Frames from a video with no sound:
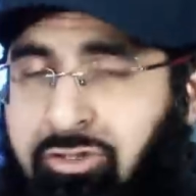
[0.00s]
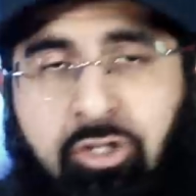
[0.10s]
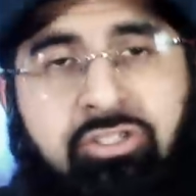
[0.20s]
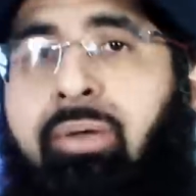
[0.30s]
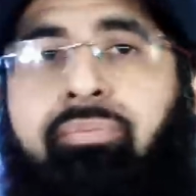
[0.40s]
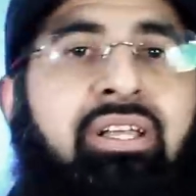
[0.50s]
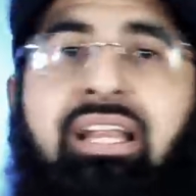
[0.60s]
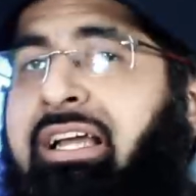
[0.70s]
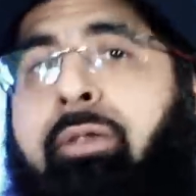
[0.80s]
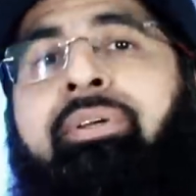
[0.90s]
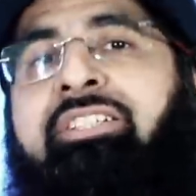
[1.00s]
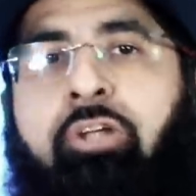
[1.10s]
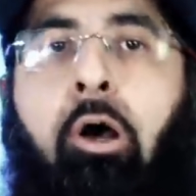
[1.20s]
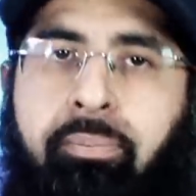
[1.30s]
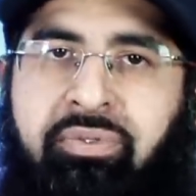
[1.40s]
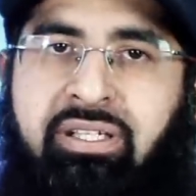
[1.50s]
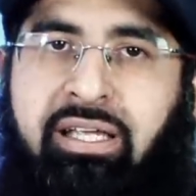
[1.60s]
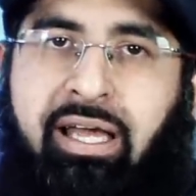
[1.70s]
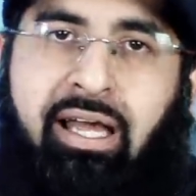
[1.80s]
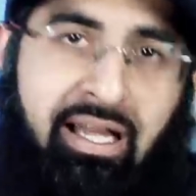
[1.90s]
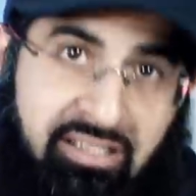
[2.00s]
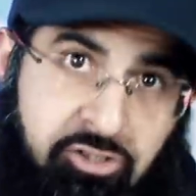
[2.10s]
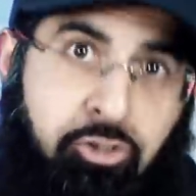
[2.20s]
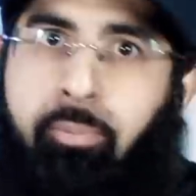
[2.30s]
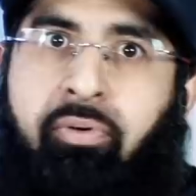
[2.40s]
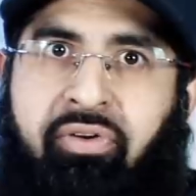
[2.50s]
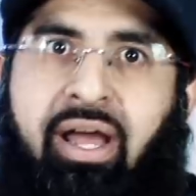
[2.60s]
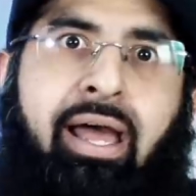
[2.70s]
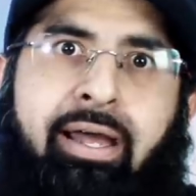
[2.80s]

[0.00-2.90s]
It's not something that can be stopped, yeah, at the drop of a